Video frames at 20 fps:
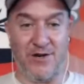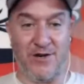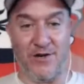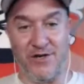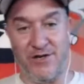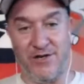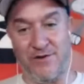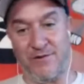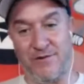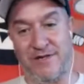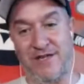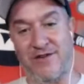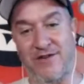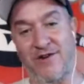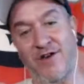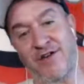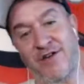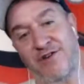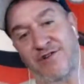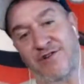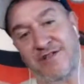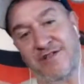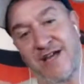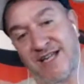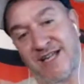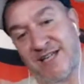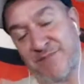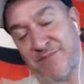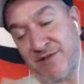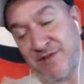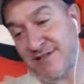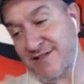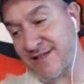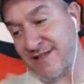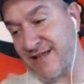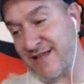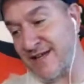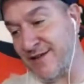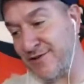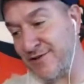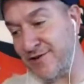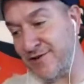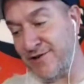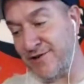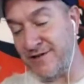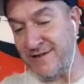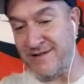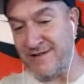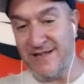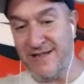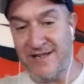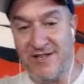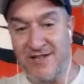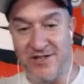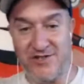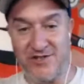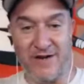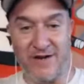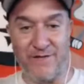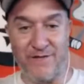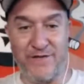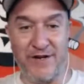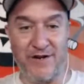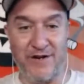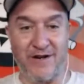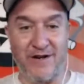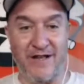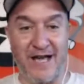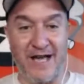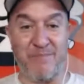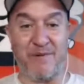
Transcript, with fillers: You know, you get your, all your documents together and try to figure it all out.